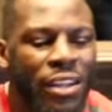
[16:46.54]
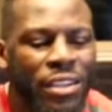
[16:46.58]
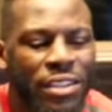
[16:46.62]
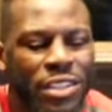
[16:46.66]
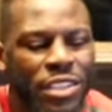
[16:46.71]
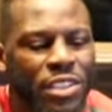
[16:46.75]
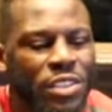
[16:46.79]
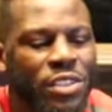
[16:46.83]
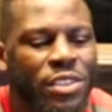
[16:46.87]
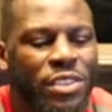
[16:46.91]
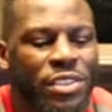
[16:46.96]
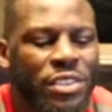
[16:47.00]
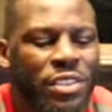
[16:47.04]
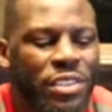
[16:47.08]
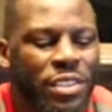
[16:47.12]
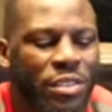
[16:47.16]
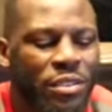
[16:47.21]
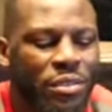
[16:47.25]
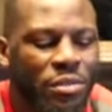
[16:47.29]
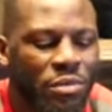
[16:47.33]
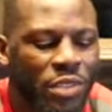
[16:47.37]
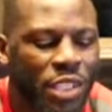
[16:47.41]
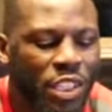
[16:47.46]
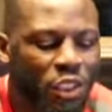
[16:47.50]
this
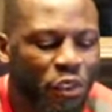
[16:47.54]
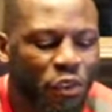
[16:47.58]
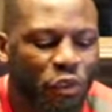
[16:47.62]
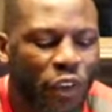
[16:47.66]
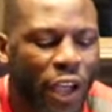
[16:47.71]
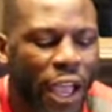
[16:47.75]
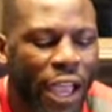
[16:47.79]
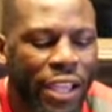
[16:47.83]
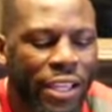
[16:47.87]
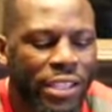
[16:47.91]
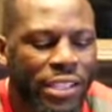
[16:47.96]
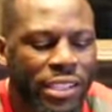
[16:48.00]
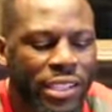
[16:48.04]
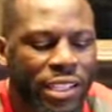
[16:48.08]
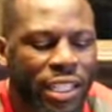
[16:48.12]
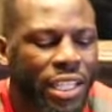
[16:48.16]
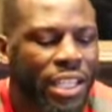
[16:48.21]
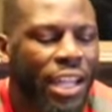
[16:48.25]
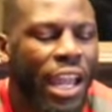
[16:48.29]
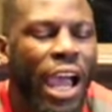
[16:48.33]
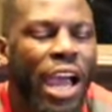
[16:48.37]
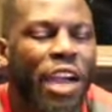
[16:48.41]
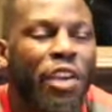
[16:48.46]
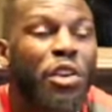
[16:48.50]
this fight
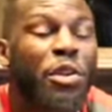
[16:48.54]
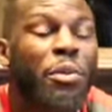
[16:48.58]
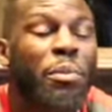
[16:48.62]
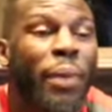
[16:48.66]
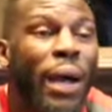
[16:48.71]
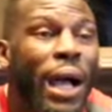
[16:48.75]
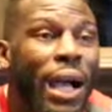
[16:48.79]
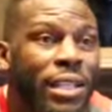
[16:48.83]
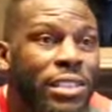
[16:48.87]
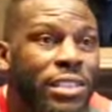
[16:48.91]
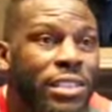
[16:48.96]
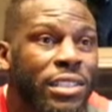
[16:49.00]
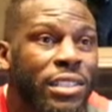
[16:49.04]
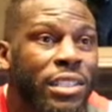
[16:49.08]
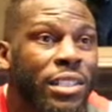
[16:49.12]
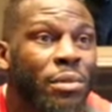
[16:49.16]
cannot hurt boxing,